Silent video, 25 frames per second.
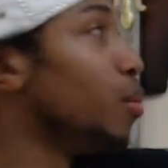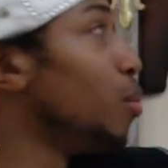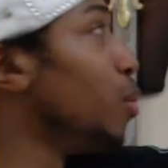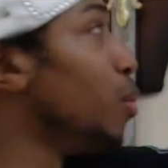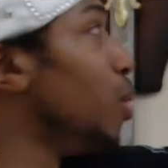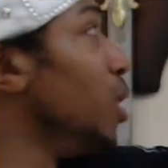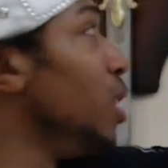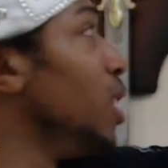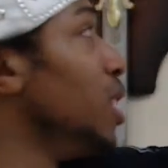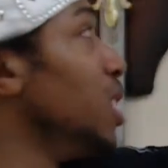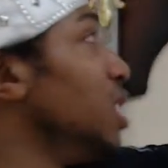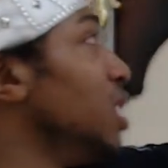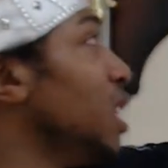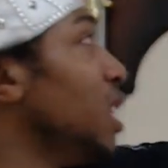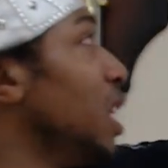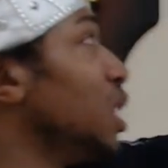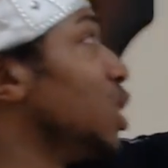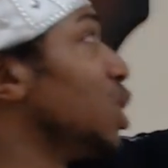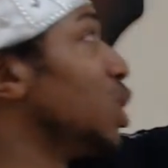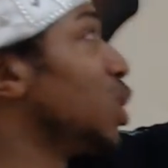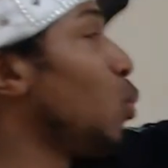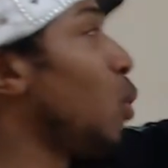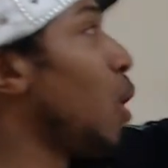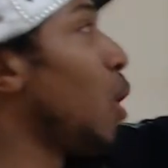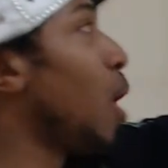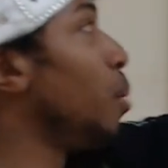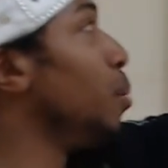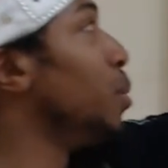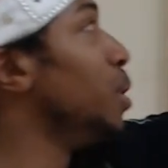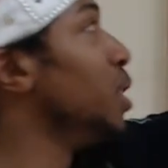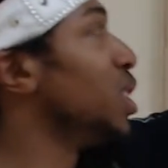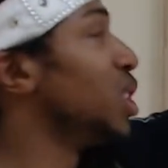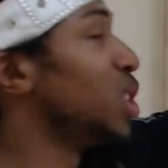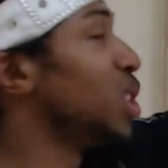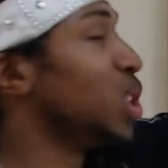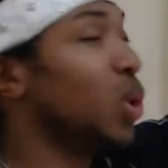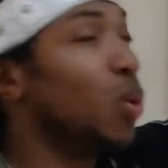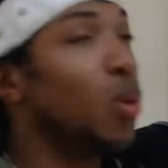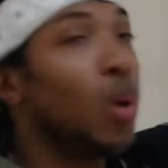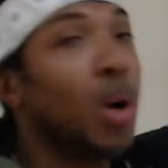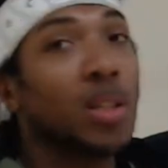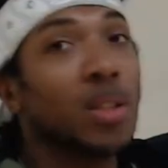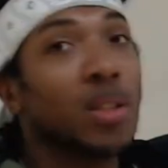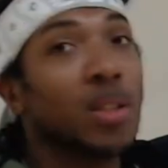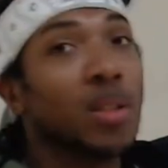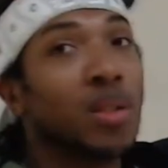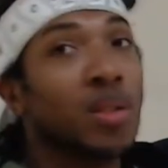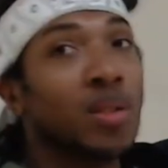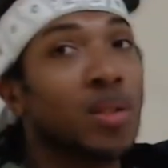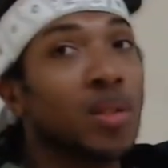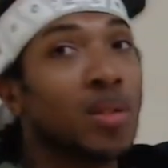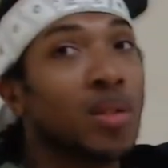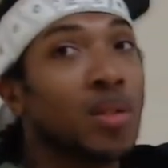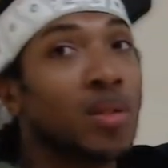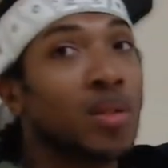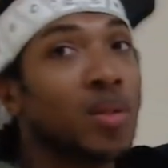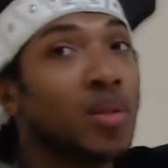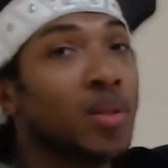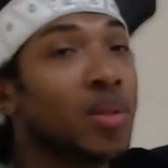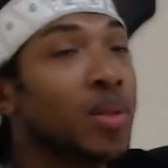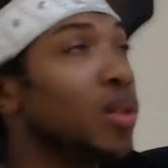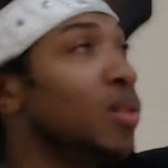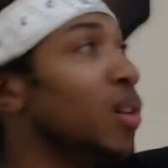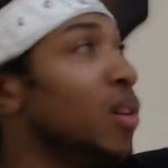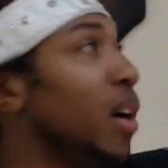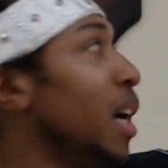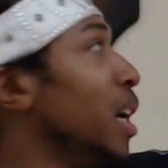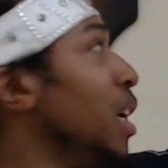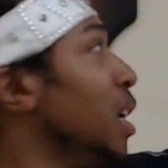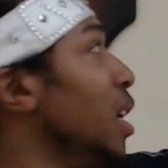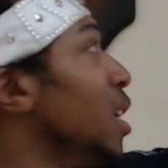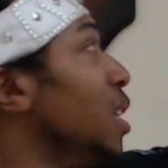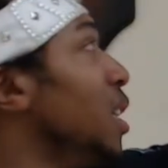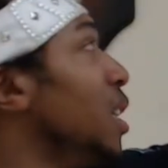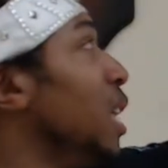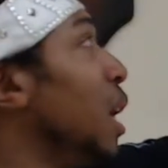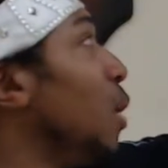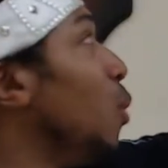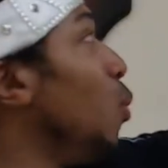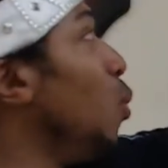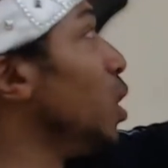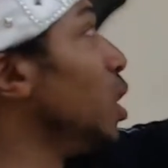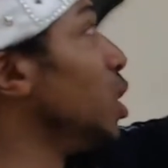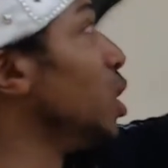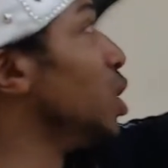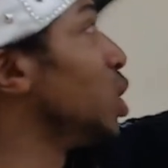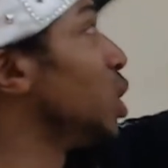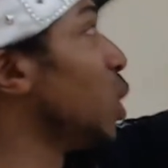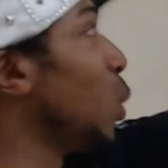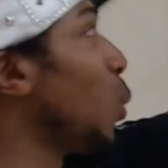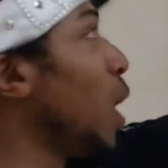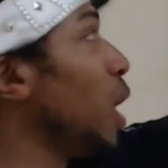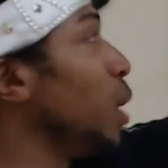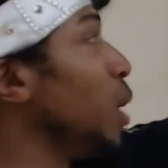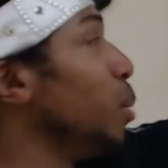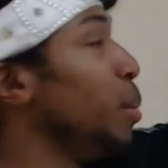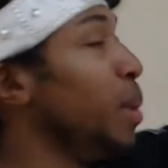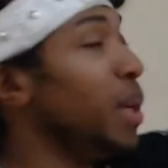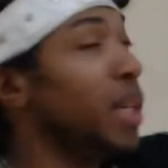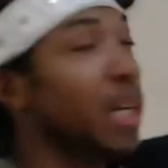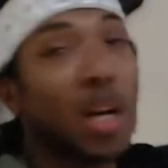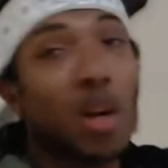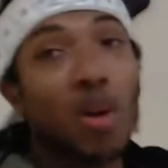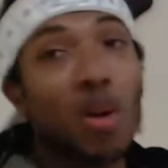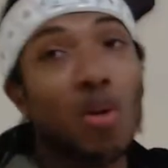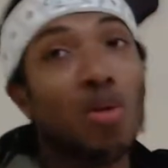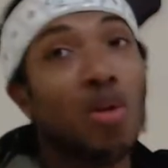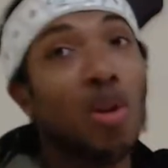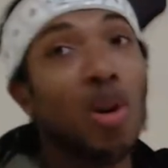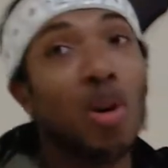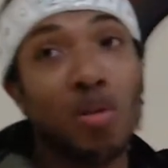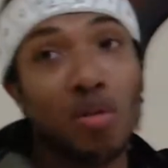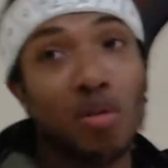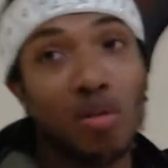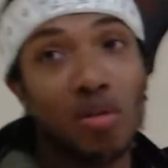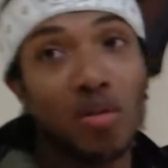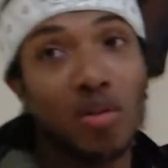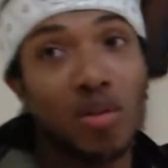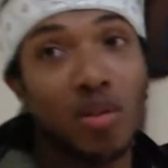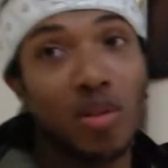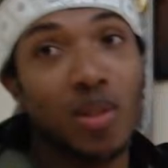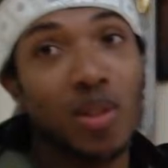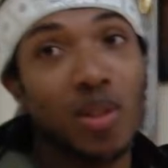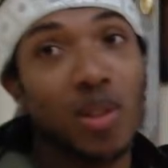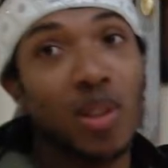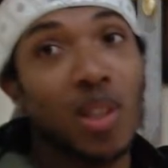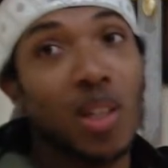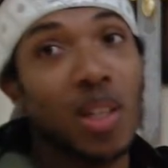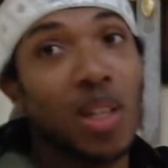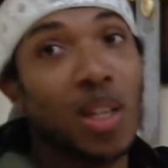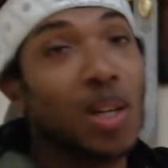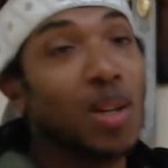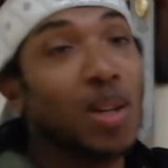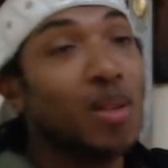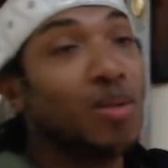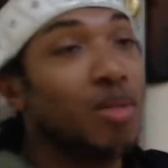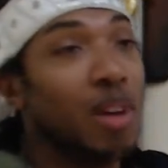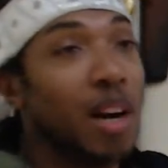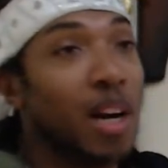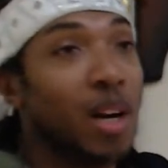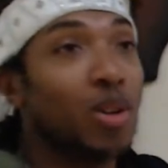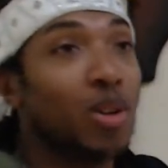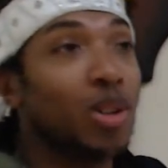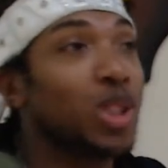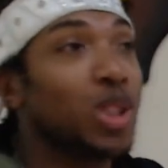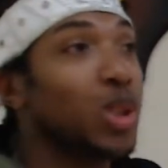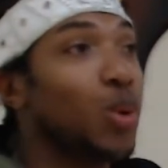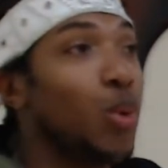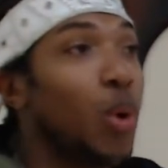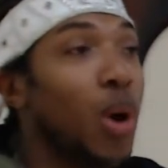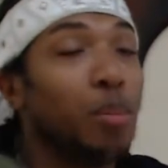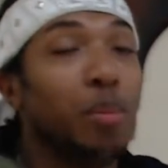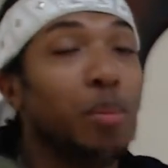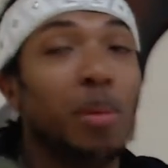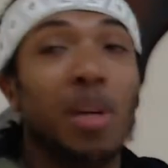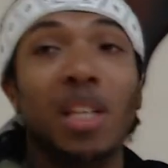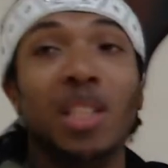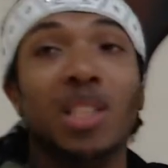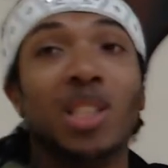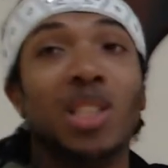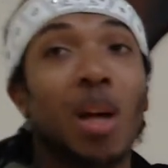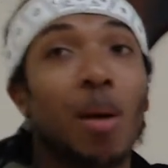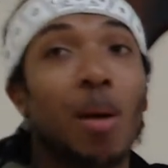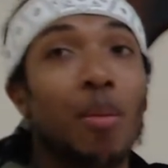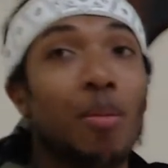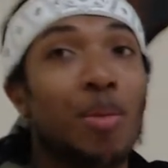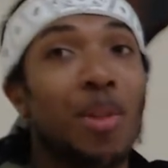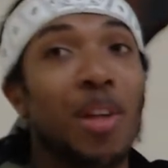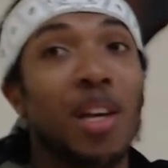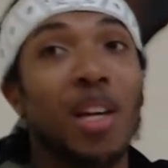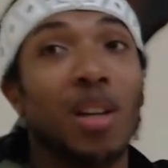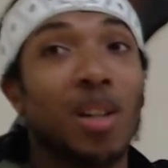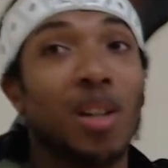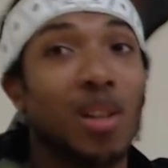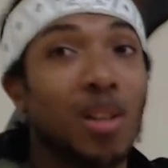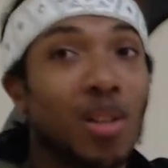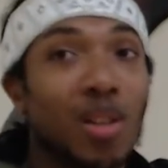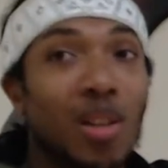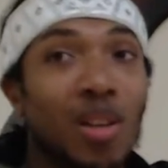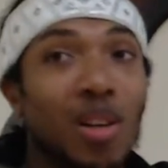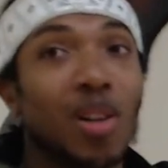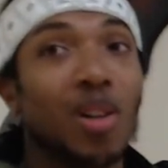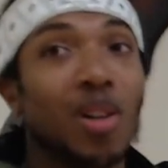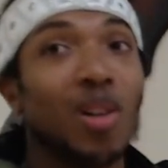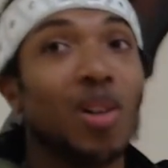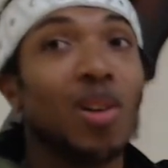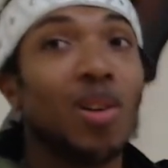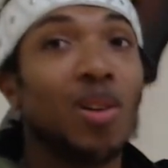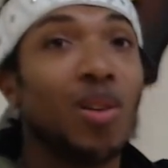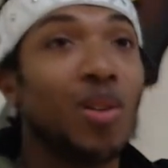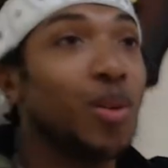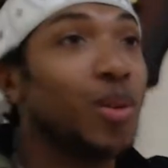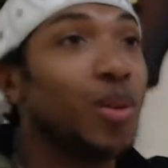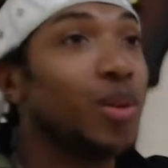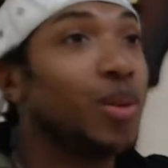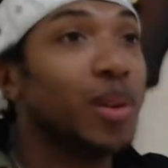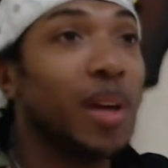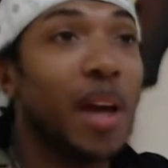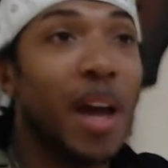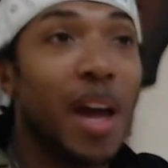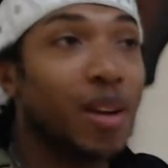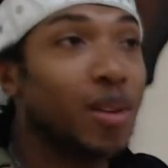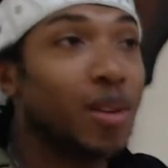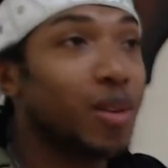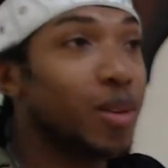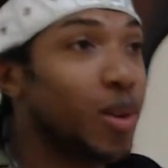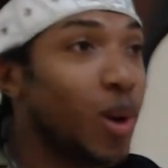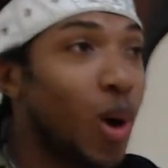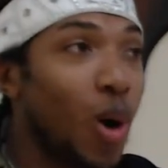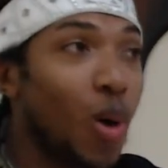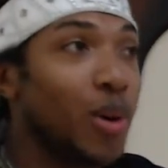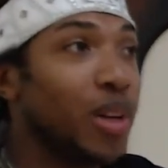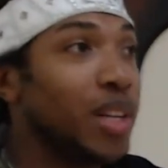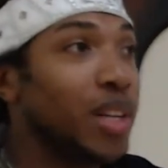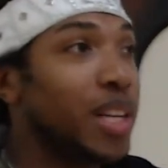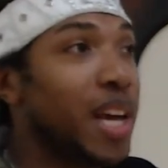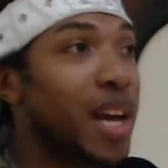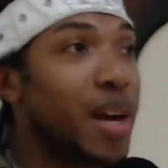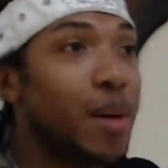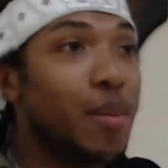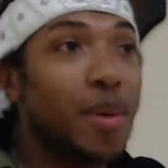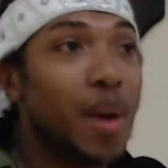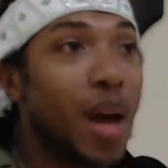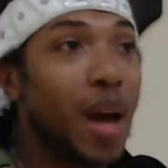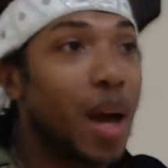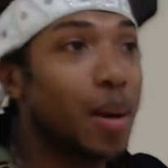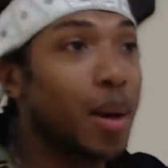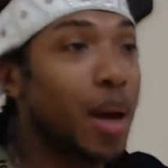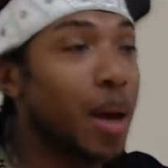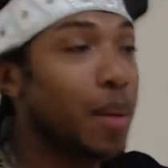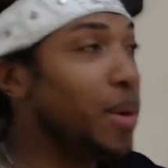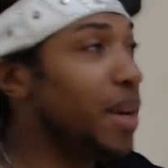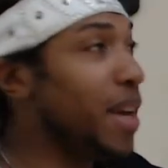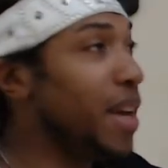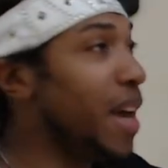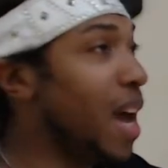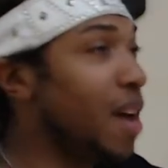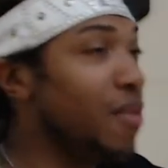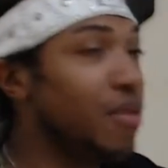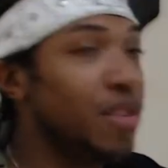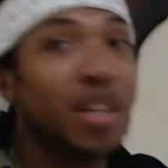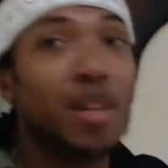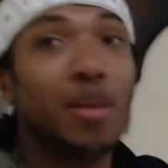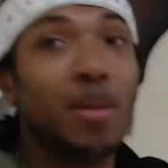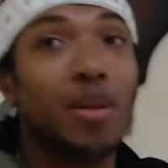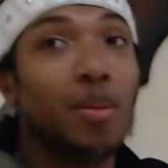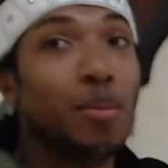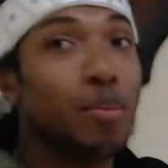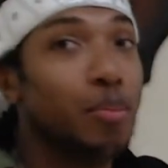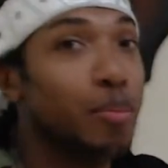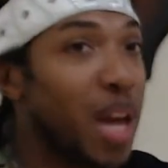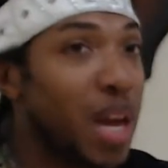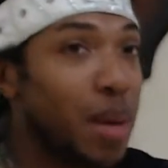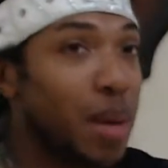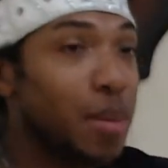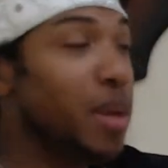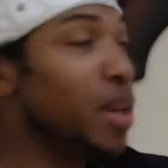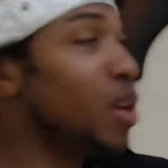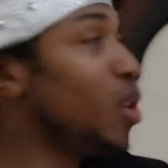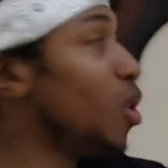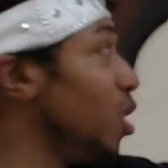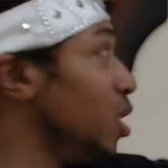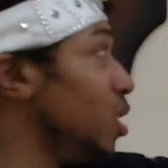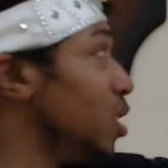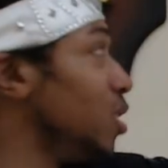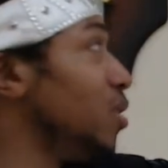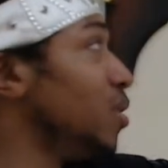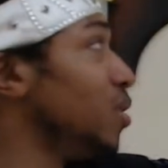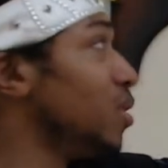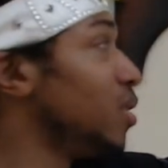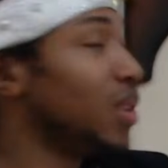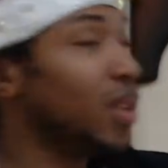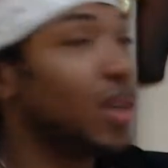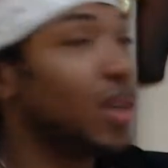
Well, this is not Shawam. This is Shawan. Right. Now, what does Shawan mean? I don't know. Right. Because Shawan means something. Go in there and be heavy. Maybe you could.